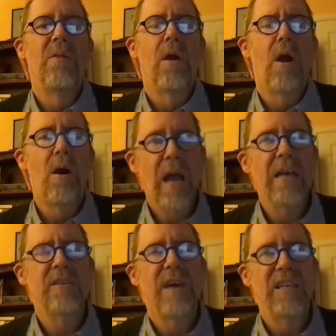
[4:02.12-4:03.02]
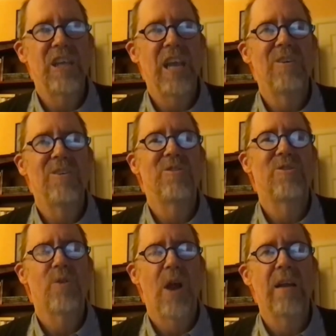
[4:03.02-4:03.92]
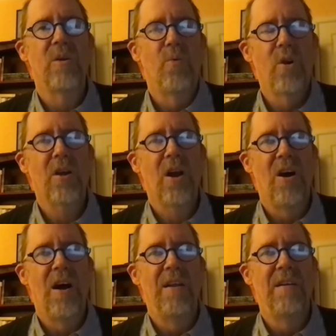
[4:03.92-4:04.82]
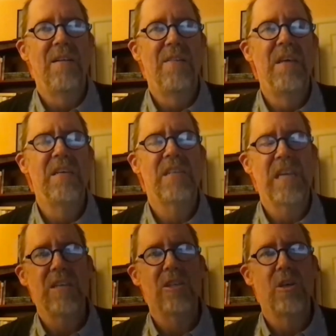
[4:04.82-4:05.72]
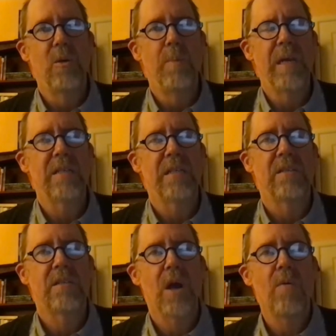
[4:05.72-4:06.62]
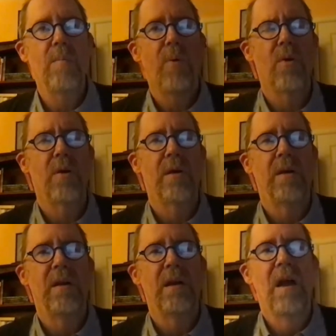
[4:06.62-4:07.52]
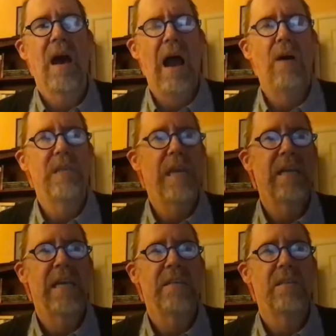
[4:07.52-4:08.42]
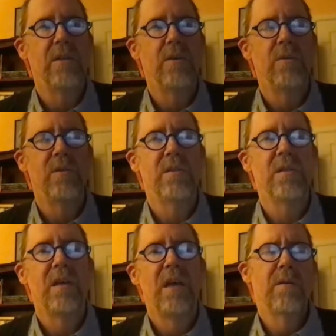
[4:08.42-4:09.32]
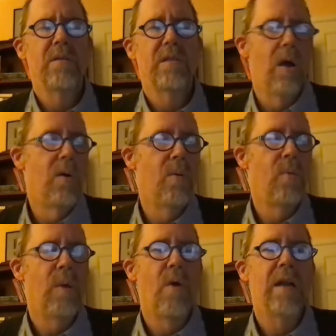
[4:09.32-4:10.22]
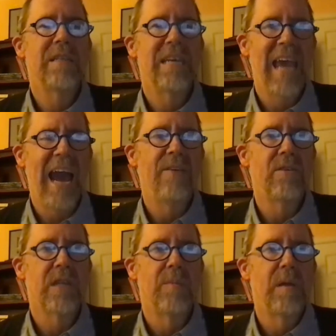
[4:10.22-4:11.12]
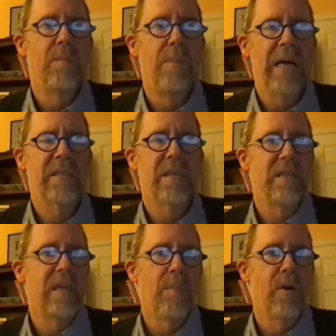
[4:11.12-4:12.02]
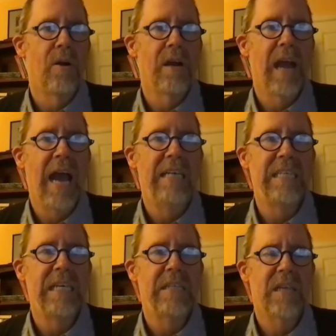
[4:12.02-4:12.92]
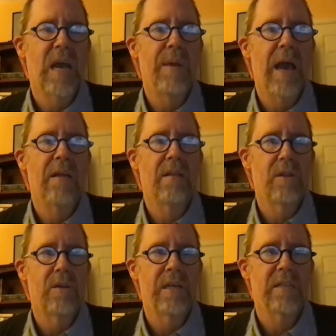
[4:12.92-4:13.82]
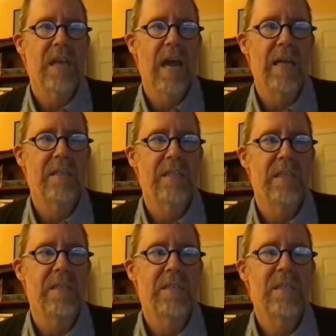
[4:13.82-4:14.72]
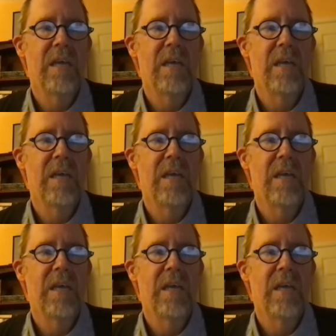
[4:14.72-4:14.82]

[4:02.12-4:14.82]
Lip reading: are all kinds of educators trying to work on this issue because it's so important how data gets used. So we wanted to gather some of the best contemporary ideas coming out of the learning sciences